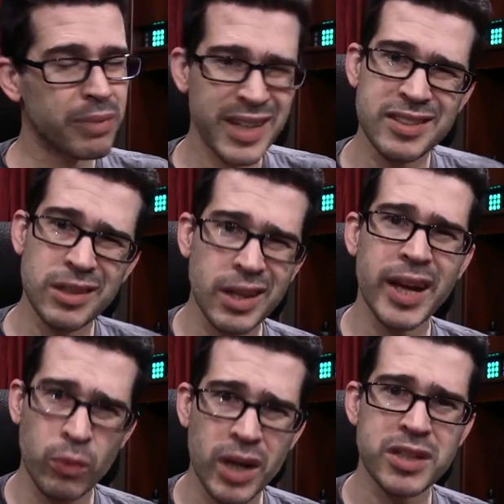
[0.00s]
but I still
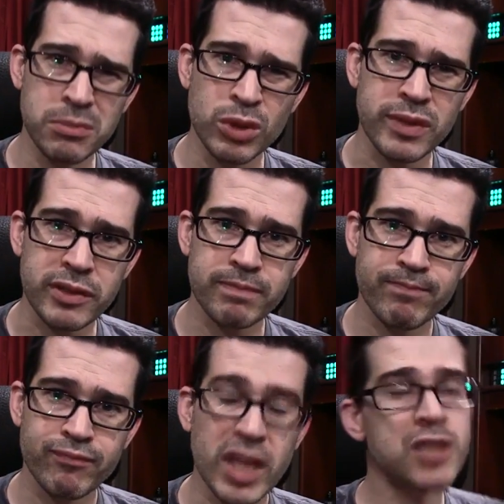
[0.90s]
like watching movies
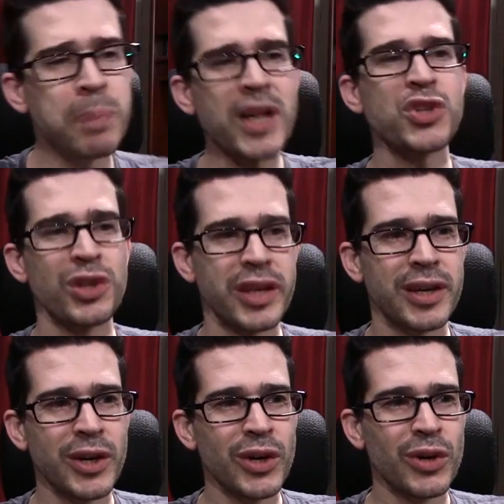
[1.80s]

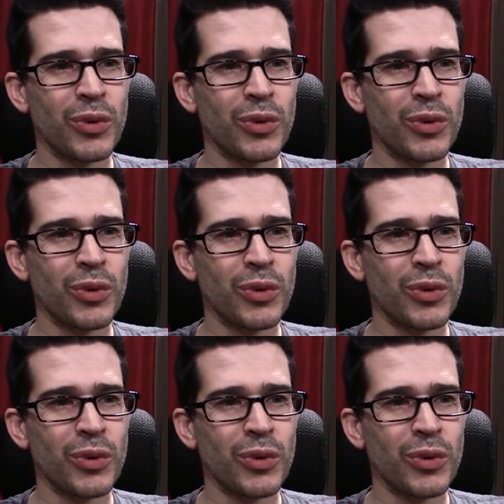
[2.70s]
especially